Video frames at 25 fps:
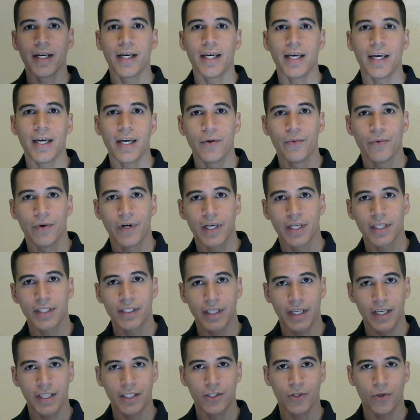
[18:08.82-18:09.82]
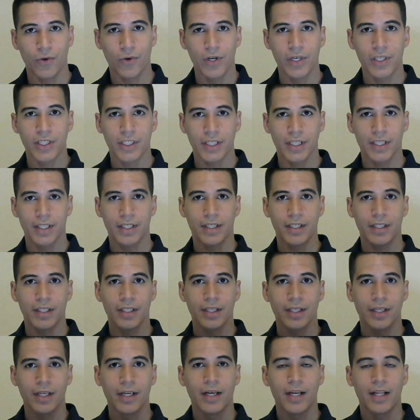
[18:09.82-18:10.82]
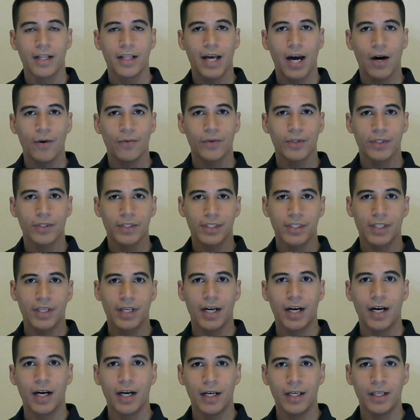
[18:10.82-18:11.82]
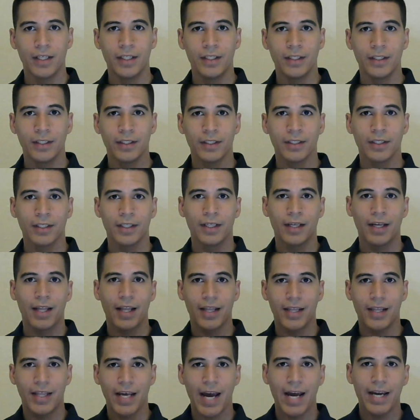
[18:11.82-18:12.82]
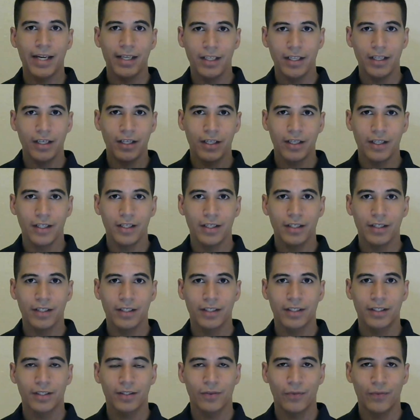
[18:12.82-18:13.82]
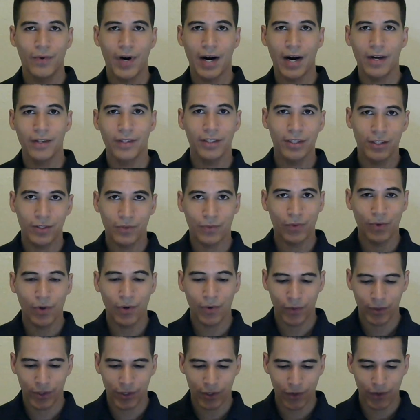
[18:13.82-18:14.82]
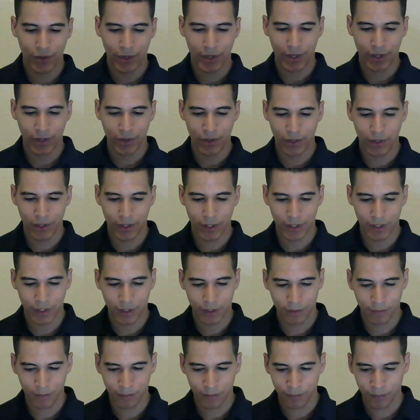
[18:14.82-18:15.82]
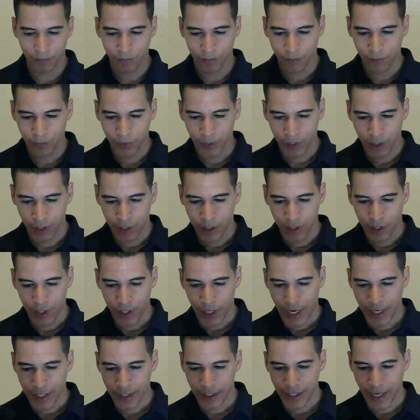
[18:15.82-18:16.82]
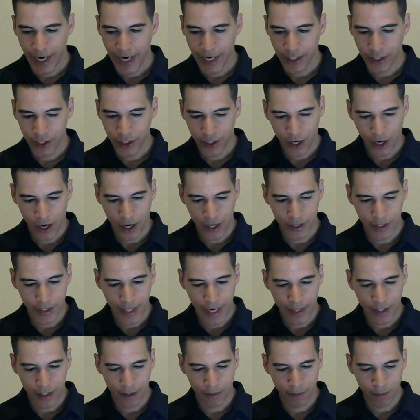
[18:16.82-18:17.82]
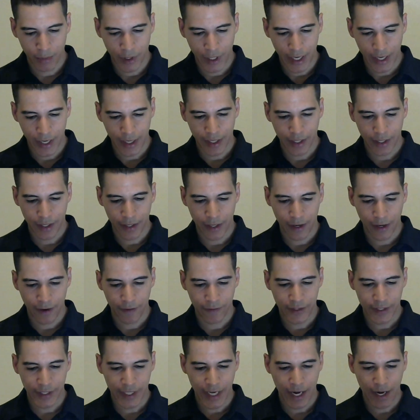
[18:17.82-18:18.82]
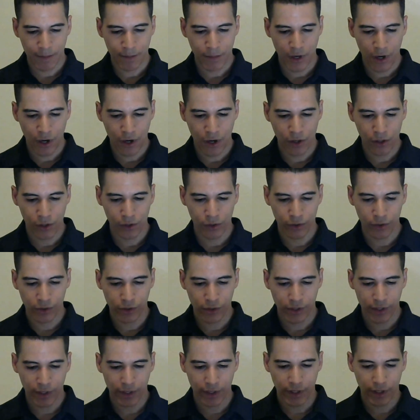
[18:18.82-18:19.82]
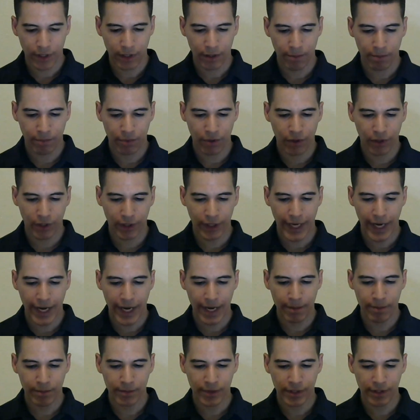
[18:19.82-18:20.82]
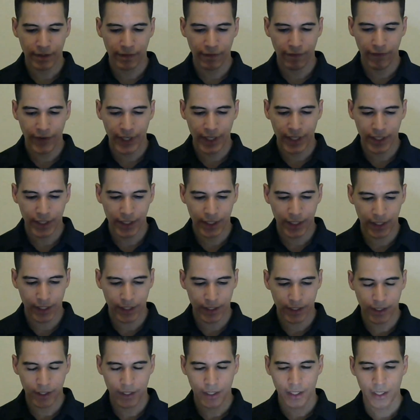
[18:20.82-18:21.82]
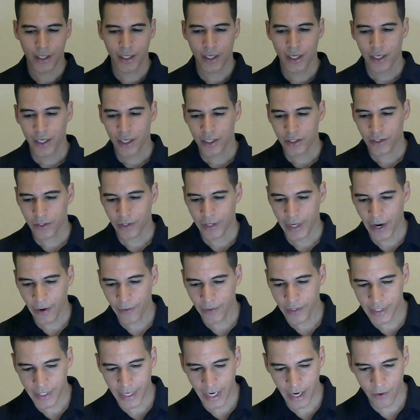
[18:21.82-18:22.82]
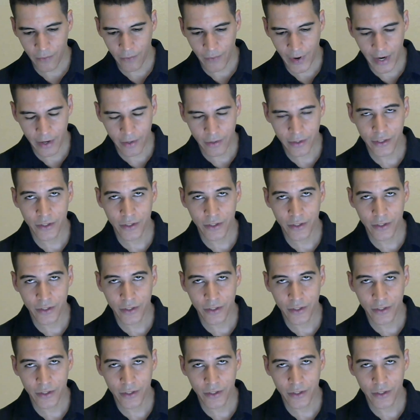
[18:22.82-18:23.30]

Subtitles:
he was a Georgian that was hung that year while this war was going on. And take charge that the blood of Sam Hose proclaims vengeance." So they were saying, why